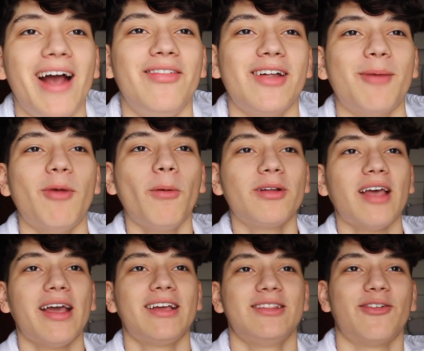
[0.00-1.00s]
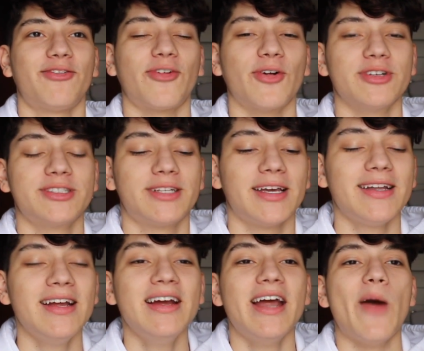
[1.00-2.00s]
And then I remember taking the first
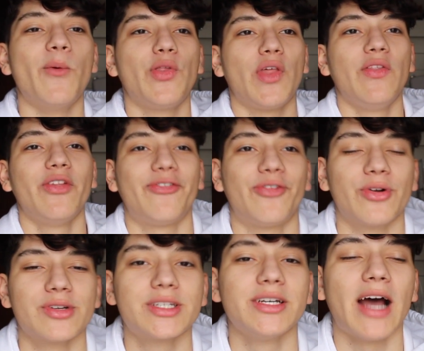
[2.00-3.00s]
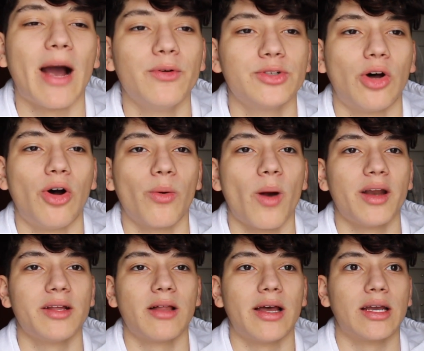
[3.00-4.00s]
hit, and within the first hit, I was
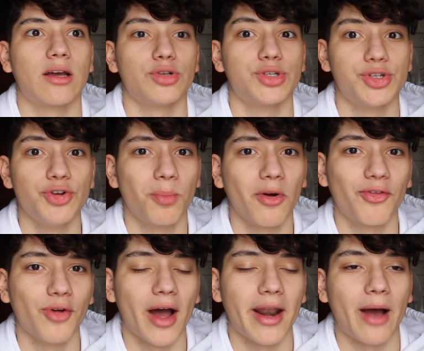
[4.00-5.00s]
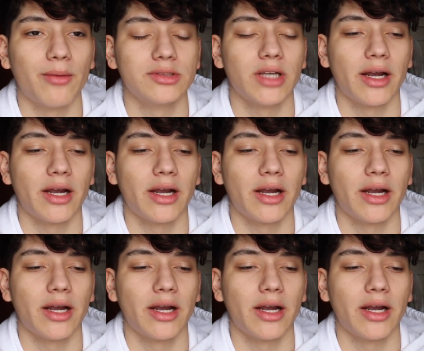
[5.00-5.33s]
already like super fried. I was